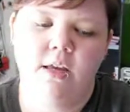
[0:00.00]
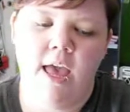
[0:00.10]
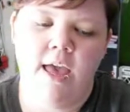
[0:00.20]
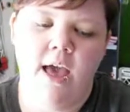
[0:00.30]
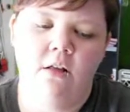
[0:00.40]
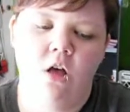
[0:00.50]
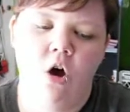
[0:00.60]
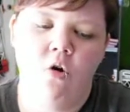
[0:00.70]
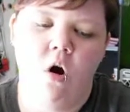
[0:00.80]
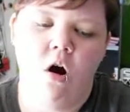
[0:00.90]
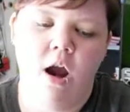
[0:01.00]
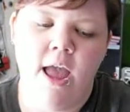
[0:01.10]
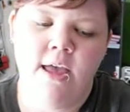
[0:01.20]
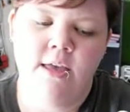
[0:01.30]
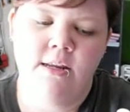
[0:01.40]
K L O R
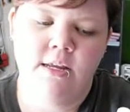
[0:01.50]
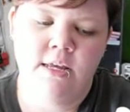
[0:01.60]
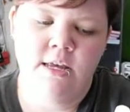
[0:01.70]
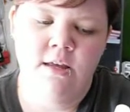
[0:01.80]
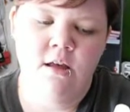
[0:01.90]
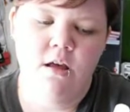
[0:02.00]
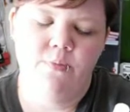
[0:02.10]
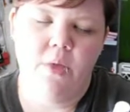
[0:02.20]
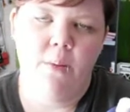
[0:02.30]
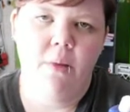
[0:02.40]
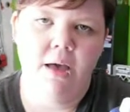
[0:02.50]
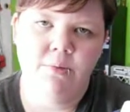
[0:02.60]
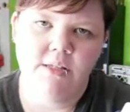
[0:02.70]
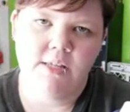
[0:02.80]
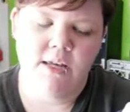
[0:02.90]
A N E. I might
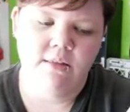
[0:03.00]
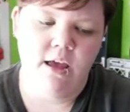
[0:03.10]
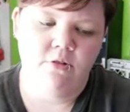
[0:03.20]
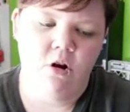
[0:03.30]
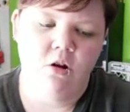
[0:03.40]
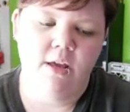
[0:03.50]
be saying that wrong.